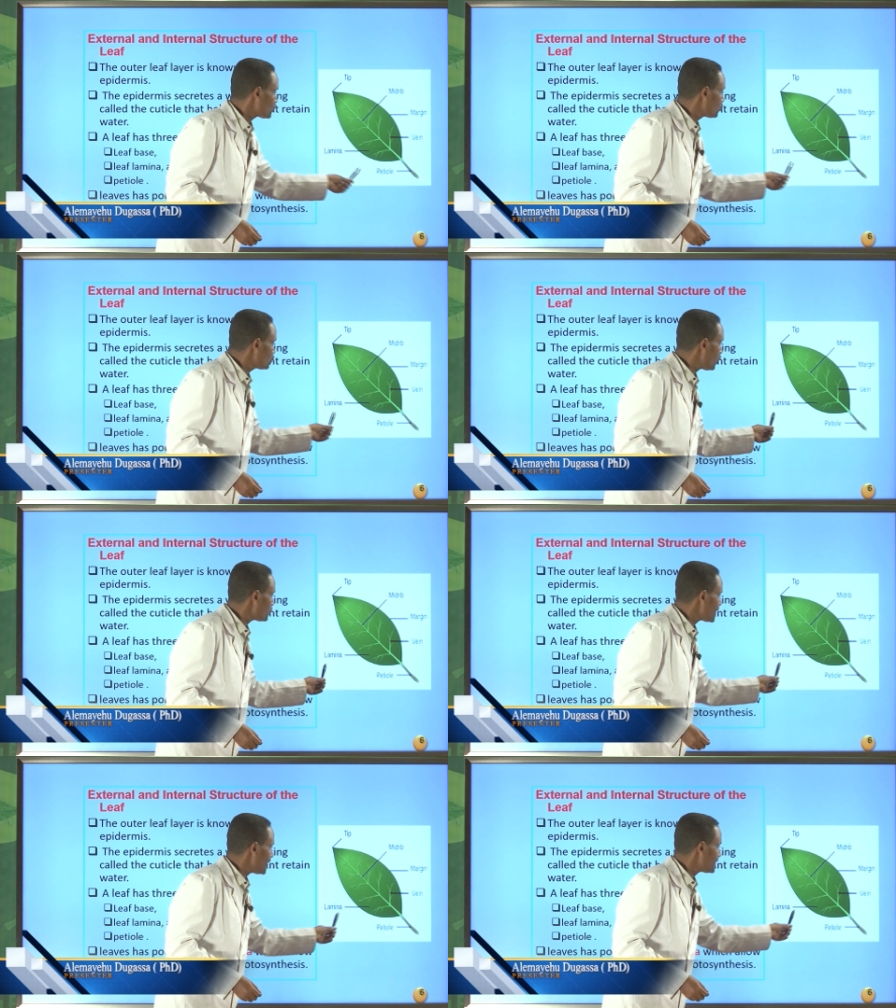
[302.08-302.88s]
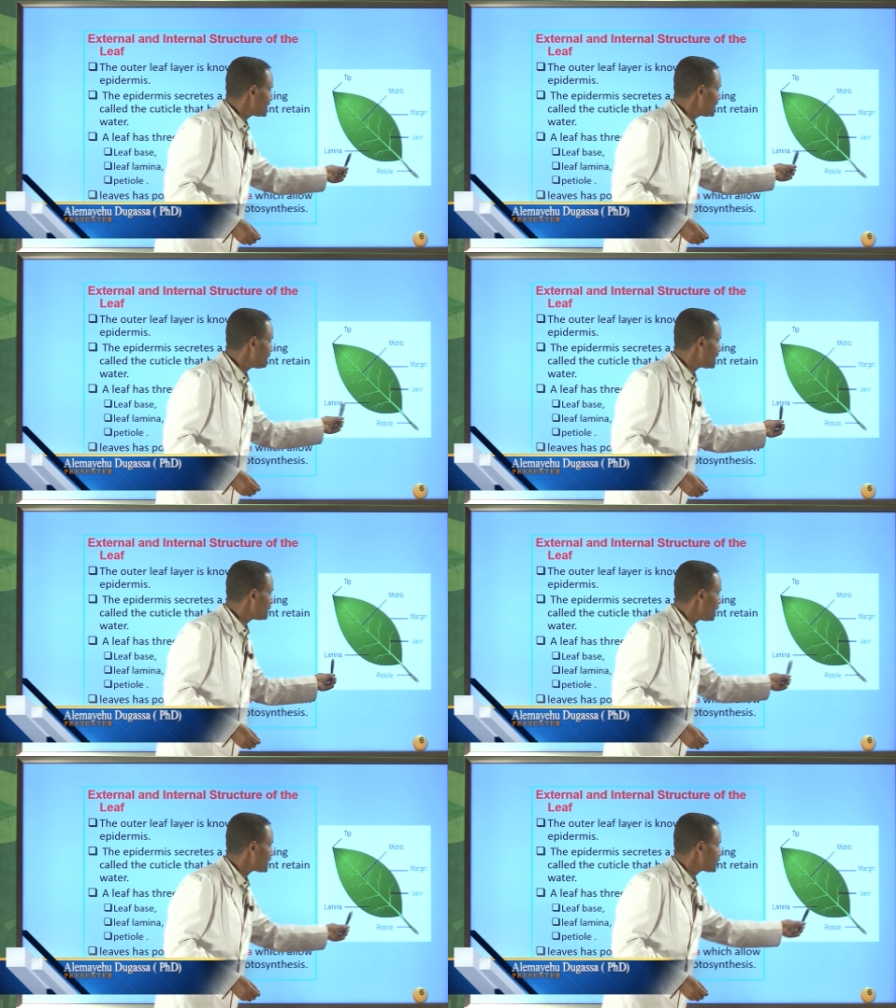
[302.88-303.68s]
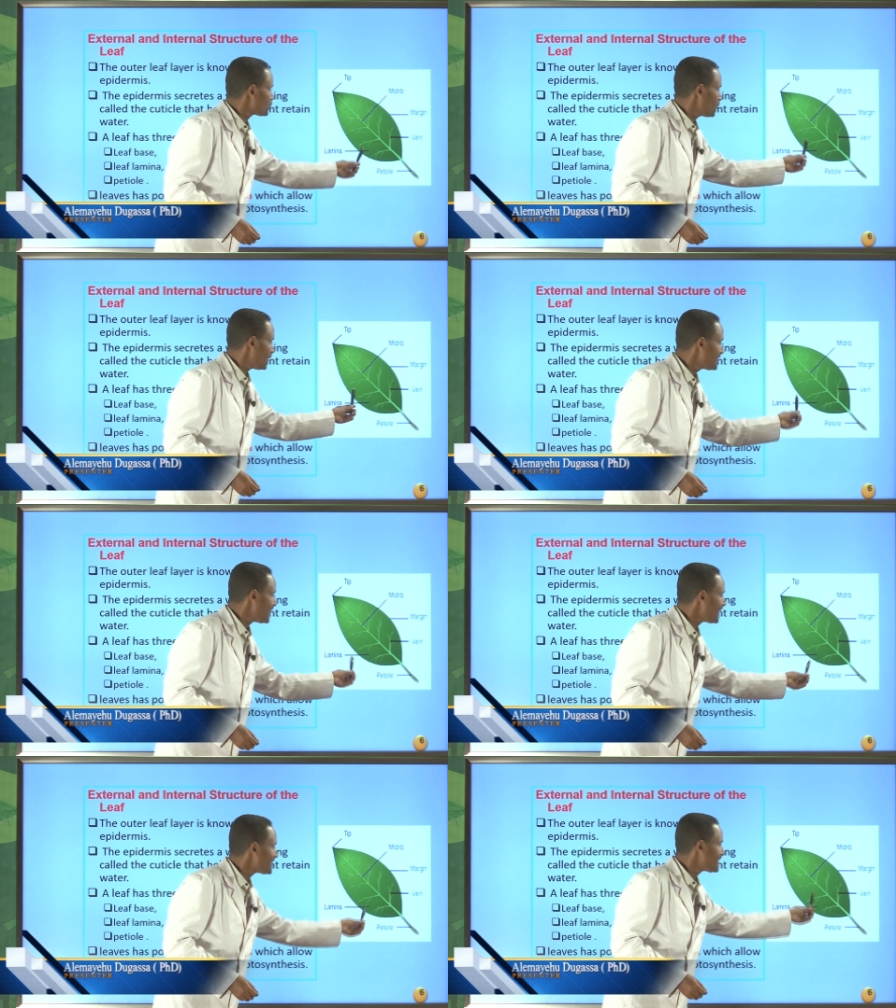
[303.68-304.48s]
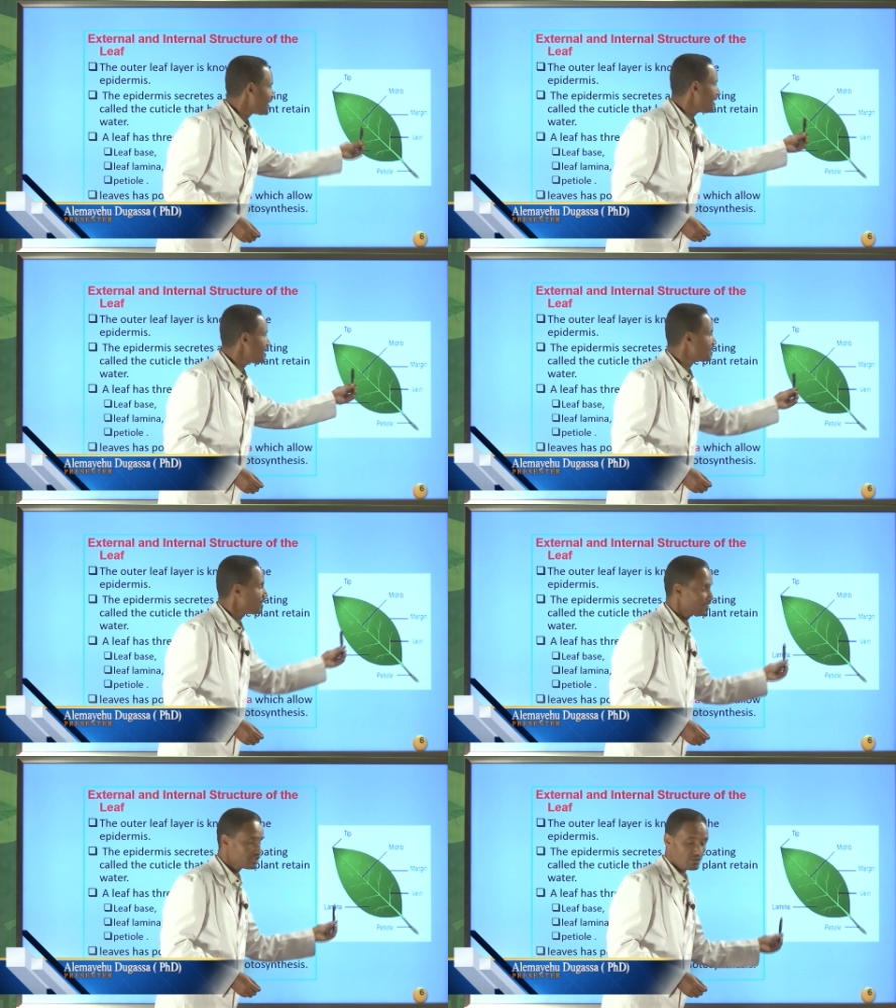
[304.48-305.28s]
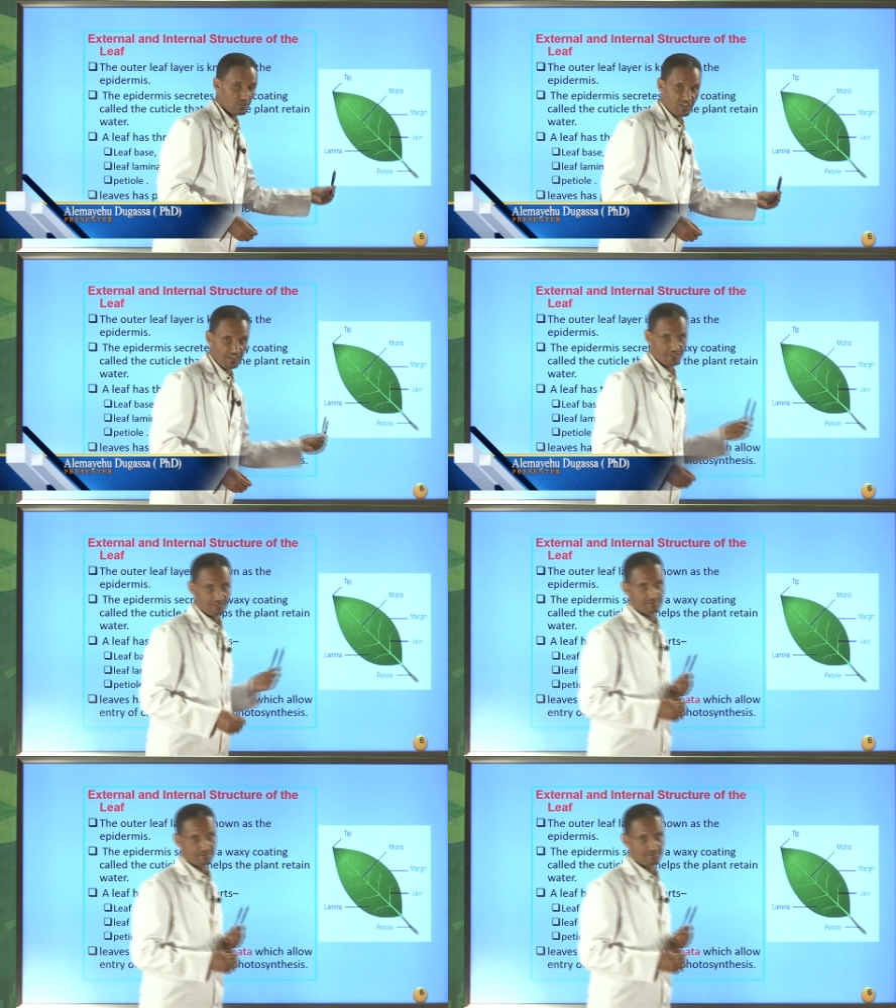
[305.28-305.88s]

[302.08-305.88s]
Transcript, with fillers: to show that different parts of the external structure of leaf.